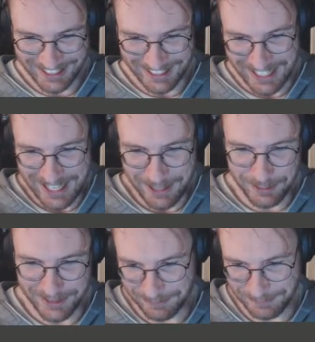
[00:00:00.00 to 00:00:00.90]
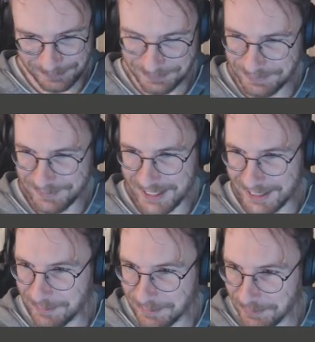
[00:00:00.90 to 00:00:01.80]
Yeah, I mean,
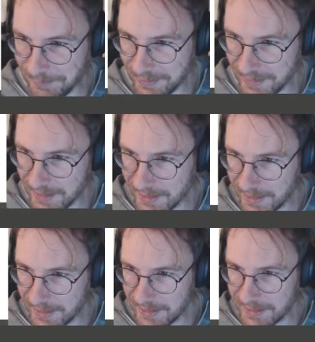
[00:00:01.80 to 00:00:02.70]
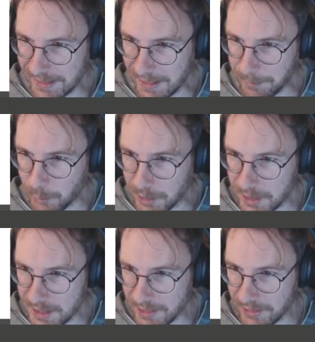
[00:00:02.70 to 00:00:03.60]
yeah. I'm
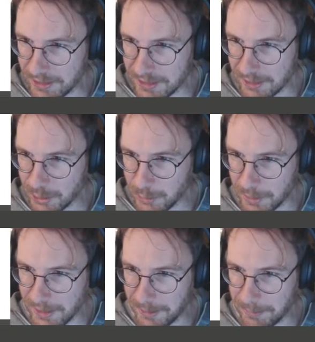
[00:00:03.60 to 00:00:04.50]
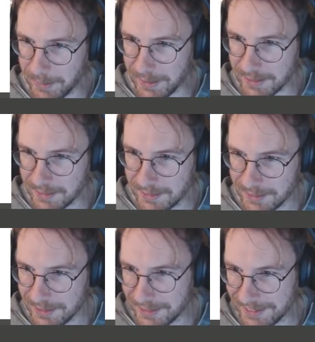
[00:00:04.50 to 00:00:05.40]
worried seventies clothes will come back.
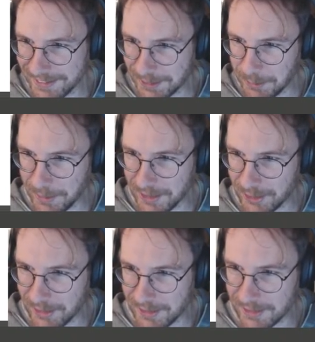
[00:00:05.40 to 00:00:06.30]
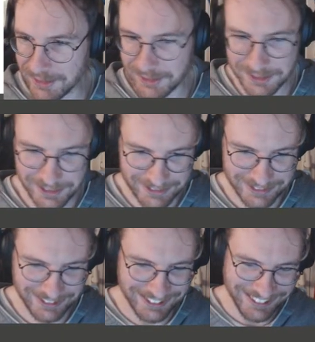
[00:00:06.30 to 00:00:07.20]
Ugh, you make drawing look so
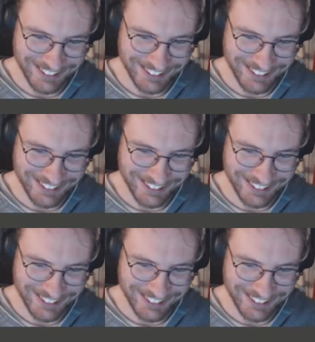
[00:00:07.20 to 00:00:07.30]
sexy.